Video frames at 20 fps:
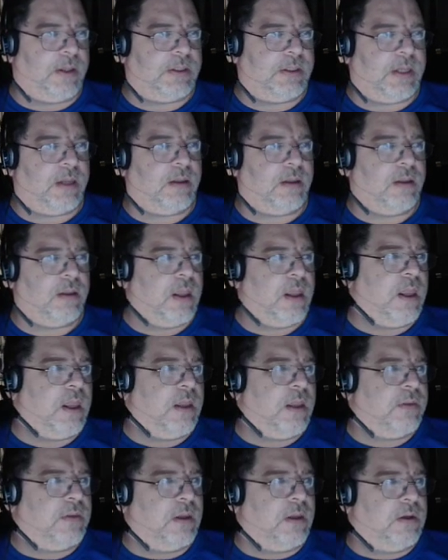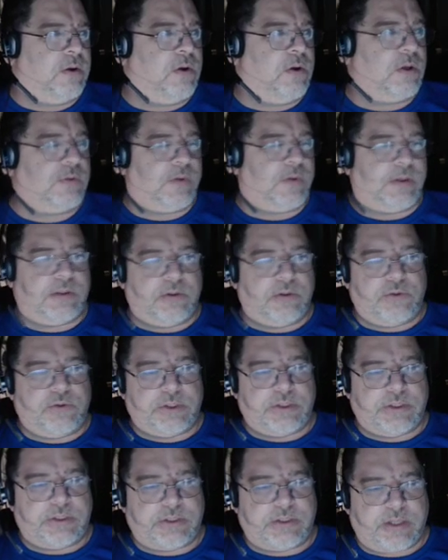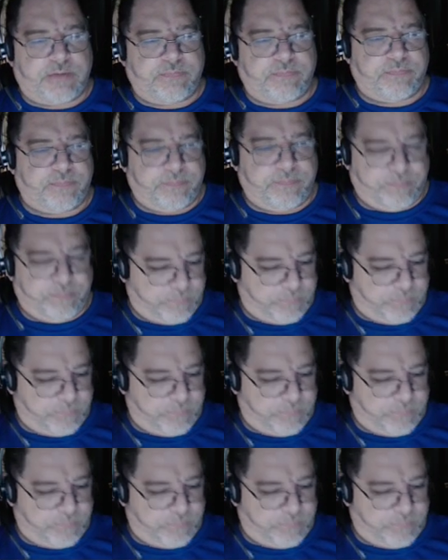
as hell, the New Year's resolutions and stuff.